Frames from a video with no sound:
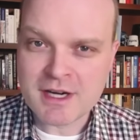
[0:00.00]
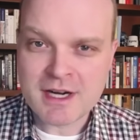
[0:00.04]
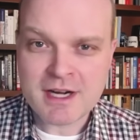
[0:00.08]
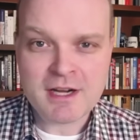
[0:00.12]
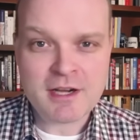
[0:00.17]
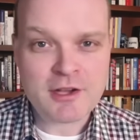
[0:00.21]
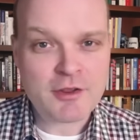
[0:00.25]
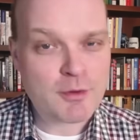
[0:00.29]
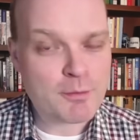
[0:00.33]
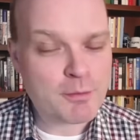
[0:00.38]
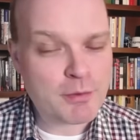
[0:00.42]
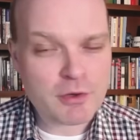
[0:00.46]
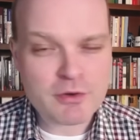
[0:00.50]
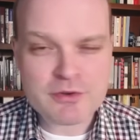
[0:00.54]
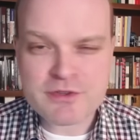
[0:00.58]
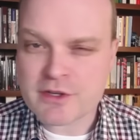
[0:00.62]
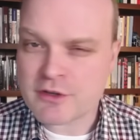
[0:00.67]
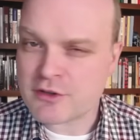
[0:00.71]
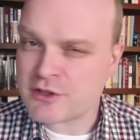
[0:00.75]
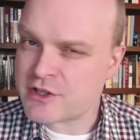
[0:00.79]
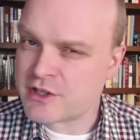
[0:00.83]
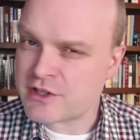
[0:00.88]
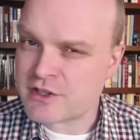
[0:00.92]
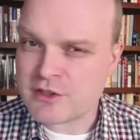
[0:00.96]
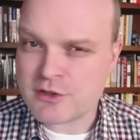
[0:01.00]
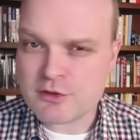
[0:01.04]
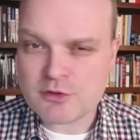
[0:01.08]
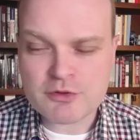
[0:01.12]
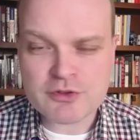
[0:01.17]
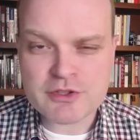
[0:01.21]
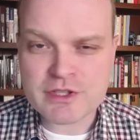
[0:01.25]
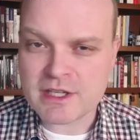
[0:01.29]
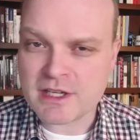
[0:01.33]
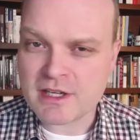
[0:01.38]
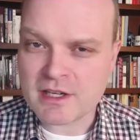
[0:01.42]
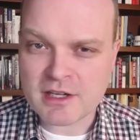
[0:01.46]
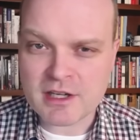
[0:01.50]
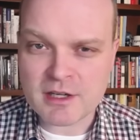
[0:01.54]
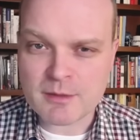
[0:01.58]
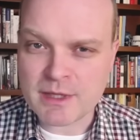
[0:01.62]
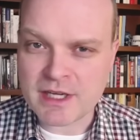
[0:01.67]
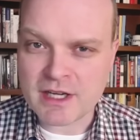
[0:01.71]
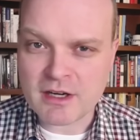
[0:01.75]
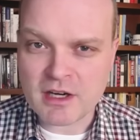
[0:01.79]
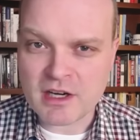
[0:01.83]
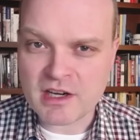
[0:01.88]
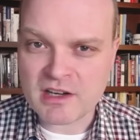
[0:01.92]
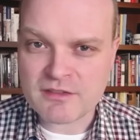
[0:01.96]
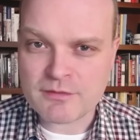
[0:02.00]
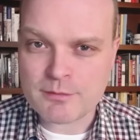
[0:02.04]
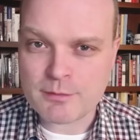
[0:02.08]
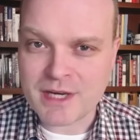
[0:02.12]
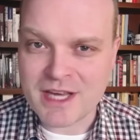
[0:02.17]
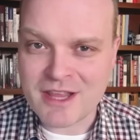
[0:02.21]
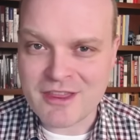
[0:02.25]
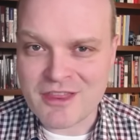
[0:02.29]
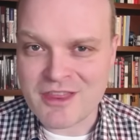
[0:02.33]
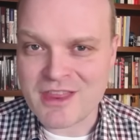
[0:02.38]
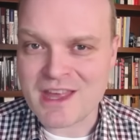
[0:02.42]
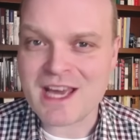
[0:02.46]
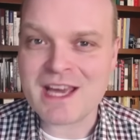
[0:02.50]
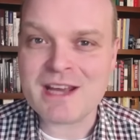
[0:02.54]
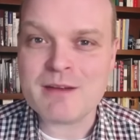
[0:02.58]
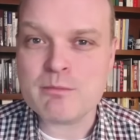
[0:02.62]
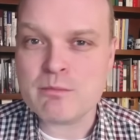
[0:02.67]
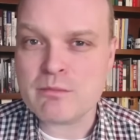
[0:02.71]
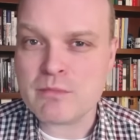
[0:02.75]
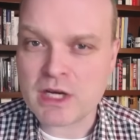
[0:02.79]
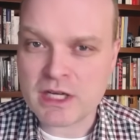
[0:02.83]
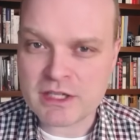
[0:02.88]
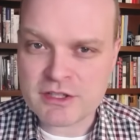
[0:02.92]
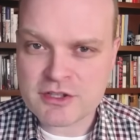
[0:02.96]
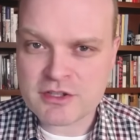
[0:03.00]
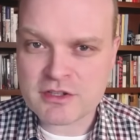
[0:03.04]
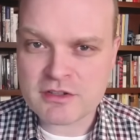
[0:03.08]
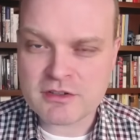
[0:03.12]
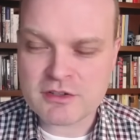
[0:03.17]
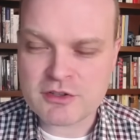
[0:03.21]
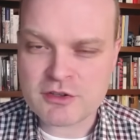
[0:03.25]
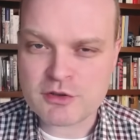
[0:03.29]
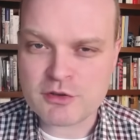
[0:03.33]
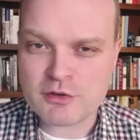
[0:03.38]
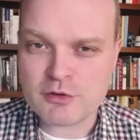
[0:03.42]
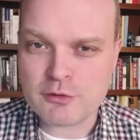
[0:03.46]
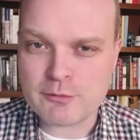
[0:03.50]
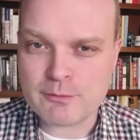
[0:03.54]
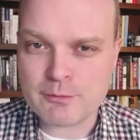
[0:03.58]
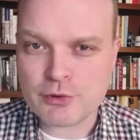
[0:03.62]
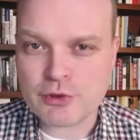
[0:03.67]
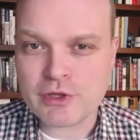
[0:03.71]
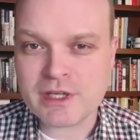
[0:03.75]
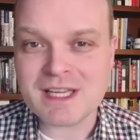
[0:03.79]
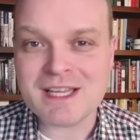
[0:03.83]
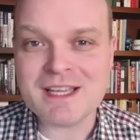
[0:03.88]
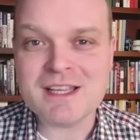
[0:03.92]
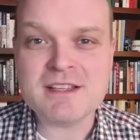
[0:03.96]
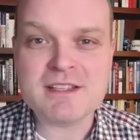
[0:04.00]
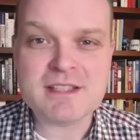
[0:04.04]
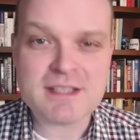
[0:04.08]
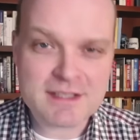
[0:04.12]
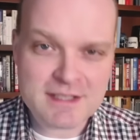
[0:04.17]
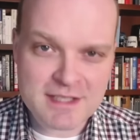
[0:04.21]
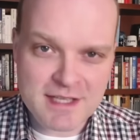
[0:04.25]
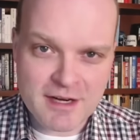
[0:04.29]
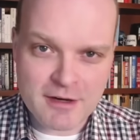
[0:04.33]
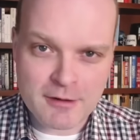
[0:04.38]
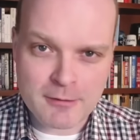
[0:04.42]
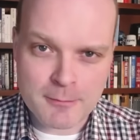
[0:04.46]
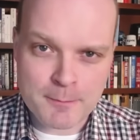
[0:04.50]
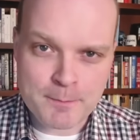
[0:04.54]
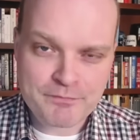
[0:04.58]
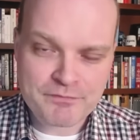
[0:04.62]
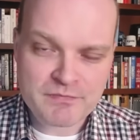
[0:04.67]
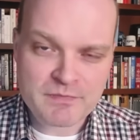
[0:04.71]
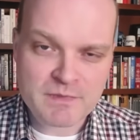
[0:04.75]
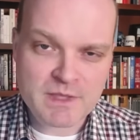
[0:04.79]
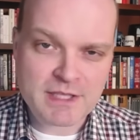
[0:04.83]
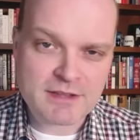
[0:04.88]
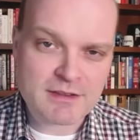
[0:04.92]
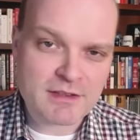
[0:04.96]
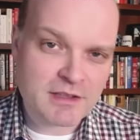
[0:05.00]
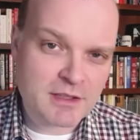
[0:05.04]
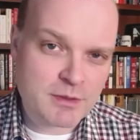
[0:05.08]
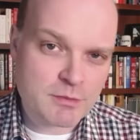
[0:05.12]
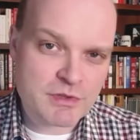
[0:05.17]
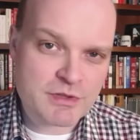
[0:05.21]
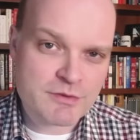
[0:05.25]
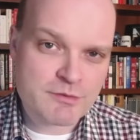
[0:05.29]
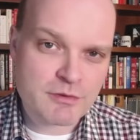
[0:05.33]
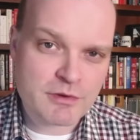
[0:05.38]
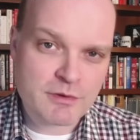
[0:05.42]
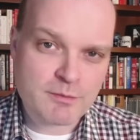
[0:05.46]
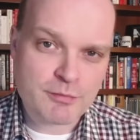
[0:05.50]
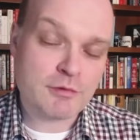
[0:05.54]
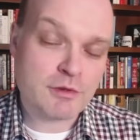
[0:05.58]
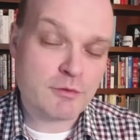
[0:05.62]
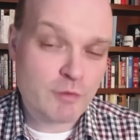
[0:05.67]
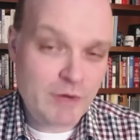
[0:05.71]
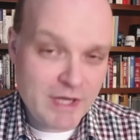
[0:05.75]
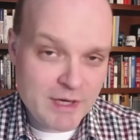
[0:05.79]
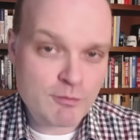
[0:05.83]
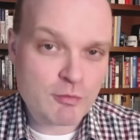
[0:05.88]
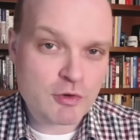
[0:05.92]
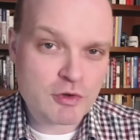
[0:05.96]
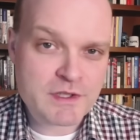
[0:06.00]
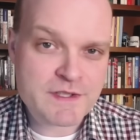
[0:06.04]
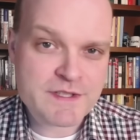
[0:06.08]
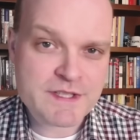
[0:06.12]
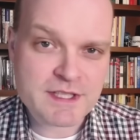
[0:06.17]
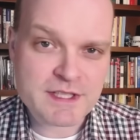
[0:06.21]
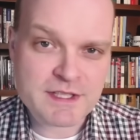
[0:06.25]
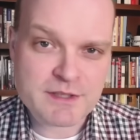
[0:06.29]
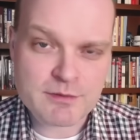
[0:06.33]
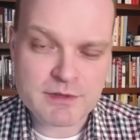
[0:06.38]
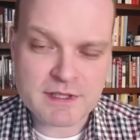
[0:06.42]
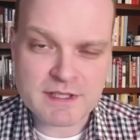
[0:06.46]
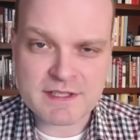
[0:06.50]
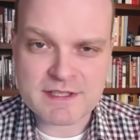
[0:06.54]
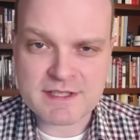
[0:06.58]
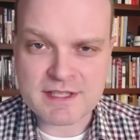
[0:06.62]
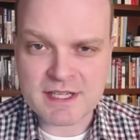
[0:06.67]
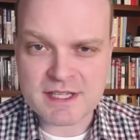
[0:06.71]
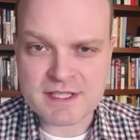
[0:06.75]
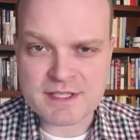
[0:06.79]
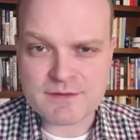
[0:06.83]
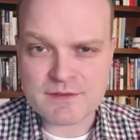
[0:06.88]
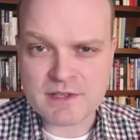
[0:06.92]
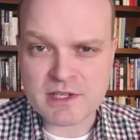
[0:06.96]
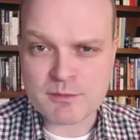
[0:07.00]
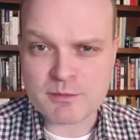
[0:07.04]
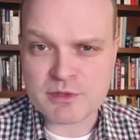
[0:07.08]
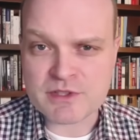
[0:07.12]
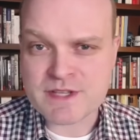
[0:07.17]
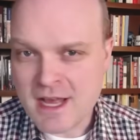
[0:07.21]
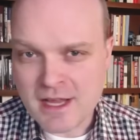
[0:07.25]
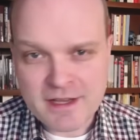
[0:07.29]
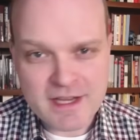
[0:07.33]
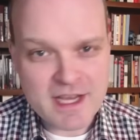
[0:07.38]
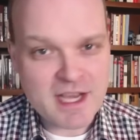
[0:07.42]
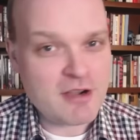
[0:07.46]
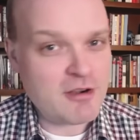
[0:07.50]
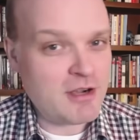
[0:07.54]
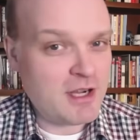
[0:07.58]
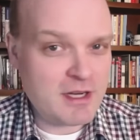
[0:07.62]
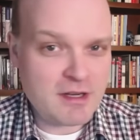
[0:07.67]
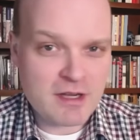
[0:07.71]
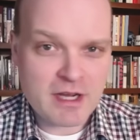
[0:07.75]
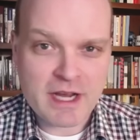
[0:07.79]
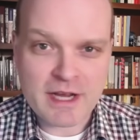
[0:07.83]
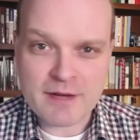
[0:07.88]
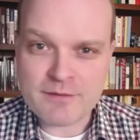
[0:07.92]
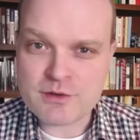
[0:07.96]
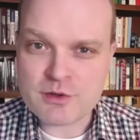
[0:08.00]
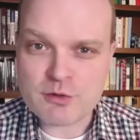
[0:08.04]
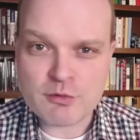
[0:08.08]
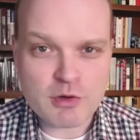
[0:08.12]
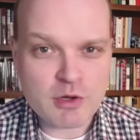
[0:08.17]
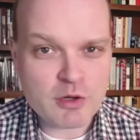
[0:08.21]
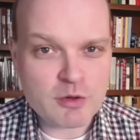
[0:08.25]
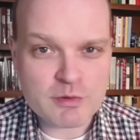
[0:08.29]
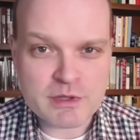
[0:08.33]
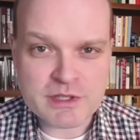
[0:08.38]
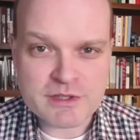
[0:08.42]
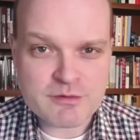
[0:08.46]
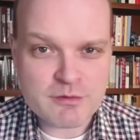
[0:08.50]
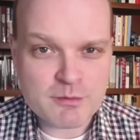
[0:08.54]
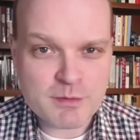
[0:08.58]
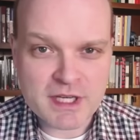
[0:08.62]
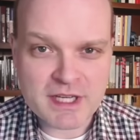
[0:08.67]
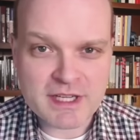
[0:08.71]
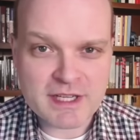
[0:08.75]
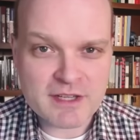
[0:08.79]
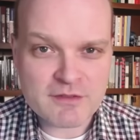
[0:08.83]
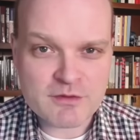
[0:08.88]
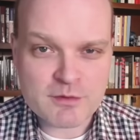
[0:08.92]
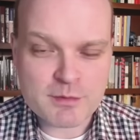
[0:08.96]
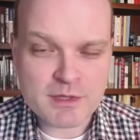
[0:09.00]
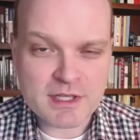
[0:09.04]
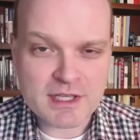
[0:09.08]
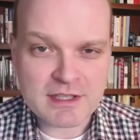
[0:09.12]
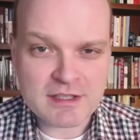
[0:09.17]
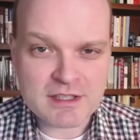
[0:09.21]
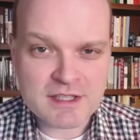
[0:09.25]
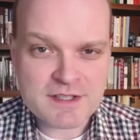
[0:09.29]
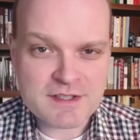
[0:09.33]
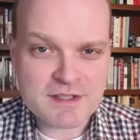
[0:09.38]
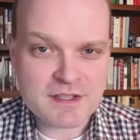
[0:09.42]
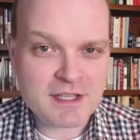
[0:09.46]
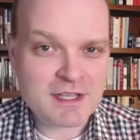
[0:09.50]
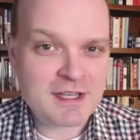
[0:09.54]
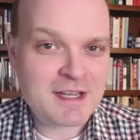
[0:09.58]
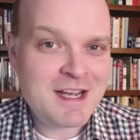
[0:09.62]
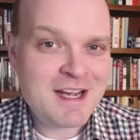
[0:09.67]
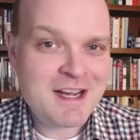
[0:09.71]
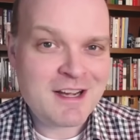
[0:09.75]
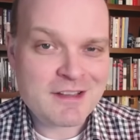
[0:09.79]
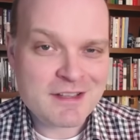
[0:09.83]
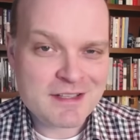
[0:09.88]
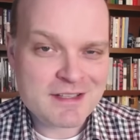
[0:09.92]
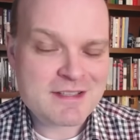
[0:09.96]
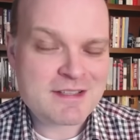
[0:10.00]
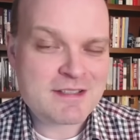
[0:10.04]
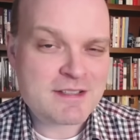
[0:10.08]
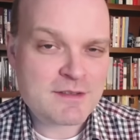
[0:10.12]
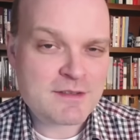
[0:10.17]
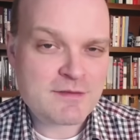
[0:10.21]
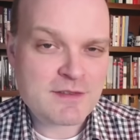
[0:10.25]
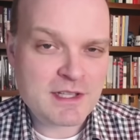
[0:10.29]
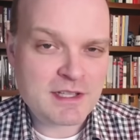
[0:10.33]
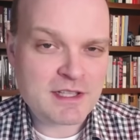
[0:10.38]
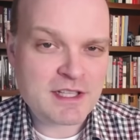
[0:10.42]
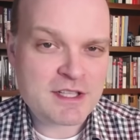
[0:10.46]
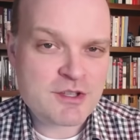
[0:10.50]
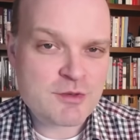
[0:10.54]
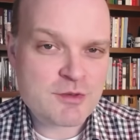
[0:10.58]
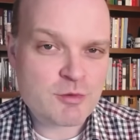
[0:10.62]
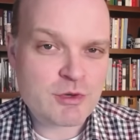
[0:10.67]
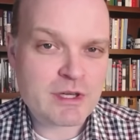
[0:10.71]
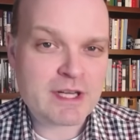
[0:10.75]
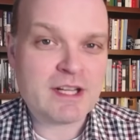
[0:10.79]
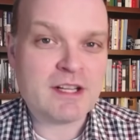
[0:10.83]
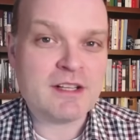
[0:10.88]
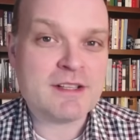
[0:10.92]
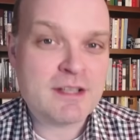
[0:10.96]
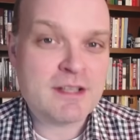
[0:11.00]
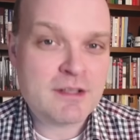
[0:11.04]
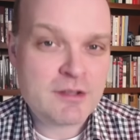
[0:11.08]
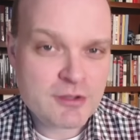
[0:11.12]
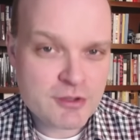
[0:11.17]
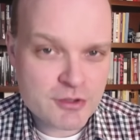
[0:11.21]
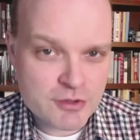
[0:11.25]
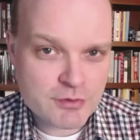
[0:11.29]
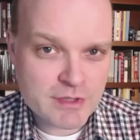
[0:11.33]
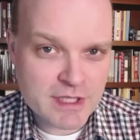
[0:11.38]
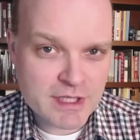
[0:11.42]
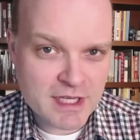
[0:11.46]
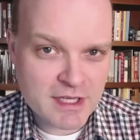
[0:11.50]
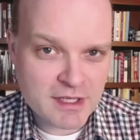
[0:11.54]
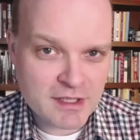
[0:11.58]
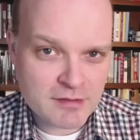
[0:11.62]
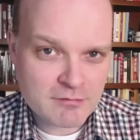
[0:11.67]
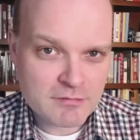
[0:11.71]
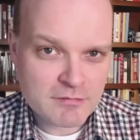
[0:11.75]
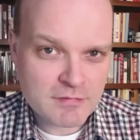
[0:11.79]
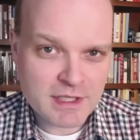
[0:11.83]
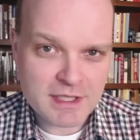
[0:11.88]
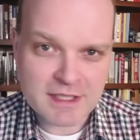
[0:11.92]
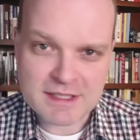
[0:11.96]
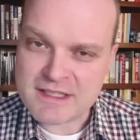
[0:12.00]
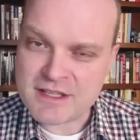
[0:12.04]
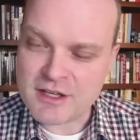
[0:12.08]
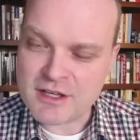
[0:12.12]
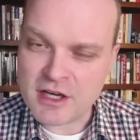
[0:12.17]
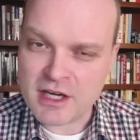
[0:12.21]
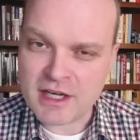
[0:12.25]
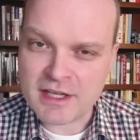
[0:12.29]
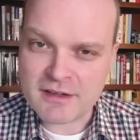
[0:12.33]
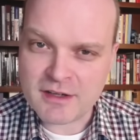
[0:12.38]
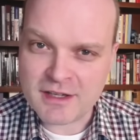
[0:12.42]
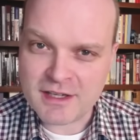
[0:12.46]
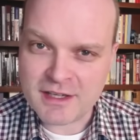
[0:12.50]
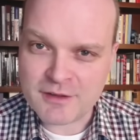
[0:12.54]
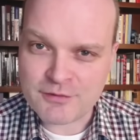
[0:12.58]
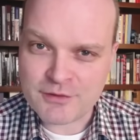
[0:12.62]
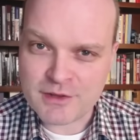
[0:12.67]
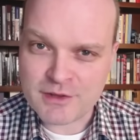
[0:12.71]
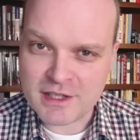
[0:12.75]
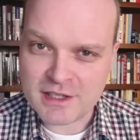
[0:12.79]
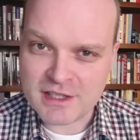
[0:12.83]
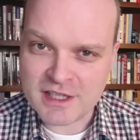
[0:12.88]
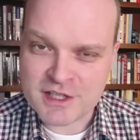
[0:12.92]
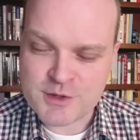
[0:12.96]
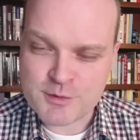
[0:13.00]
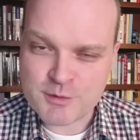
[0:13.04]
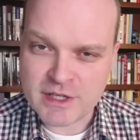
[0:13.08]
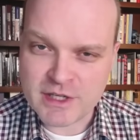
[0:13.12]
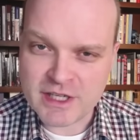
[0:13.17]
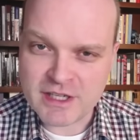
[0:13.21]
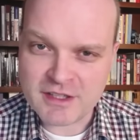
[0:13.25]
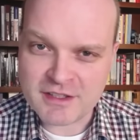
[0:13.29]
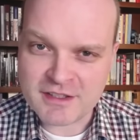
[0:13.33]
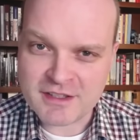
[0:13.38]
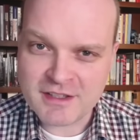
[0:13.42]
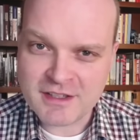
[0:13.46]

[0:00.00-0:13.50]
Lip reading: The polls are just usually not going to be off by that much to put into doubt that the Liberals would win more seats with these kinds of numbers. Now, I have to always remind everybody listening, this is if the election were held today. It's not if the election were held